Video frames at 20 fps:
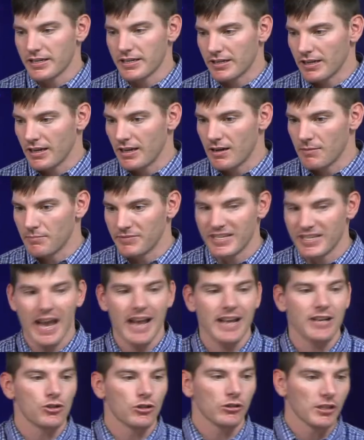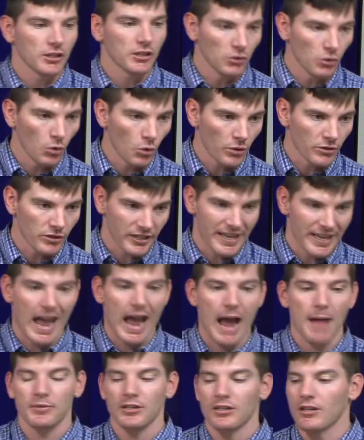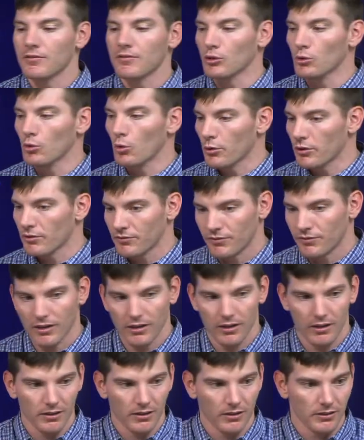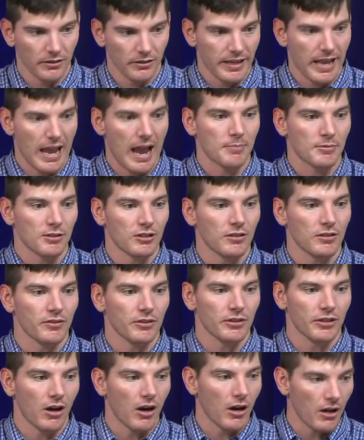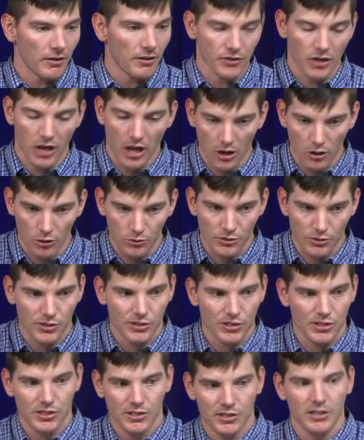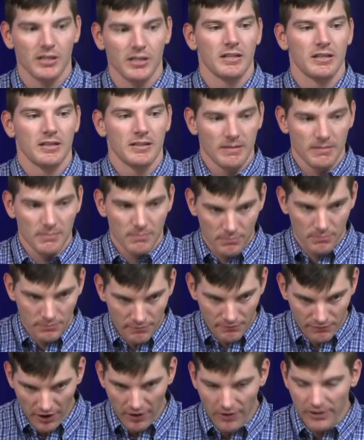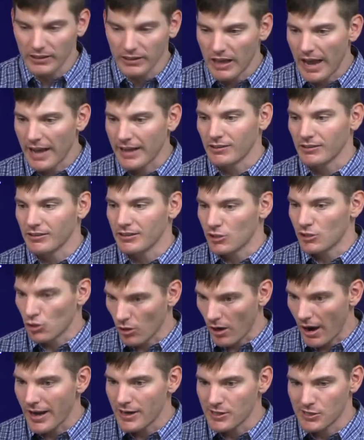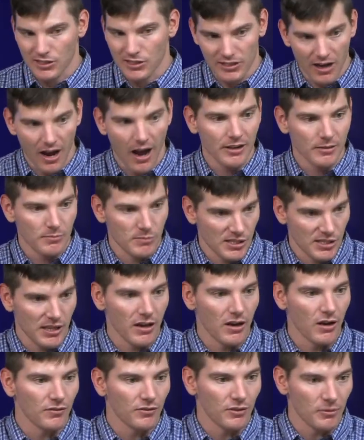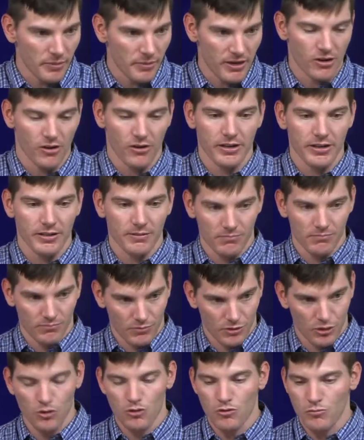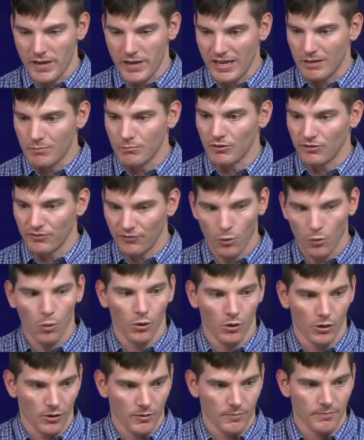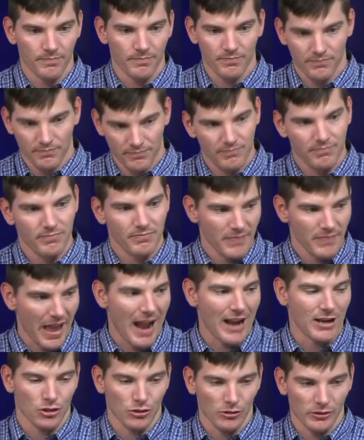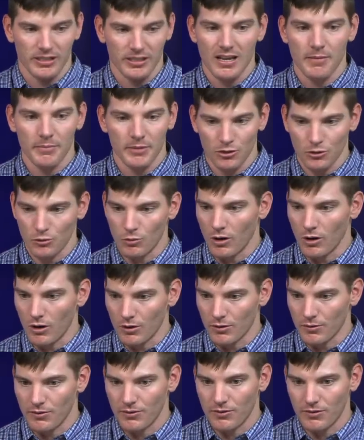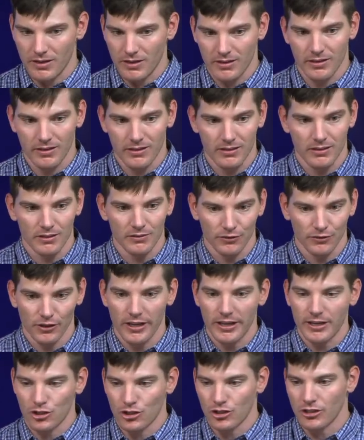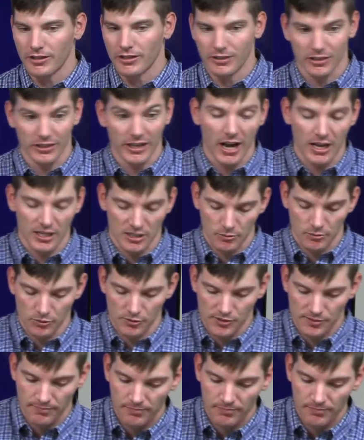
the angel of the Lord, the captain of the Lord the captain of the hosts. Very likely Christ, God himself, appearing to men before actually coming to earth in the flesh, in the Gospels.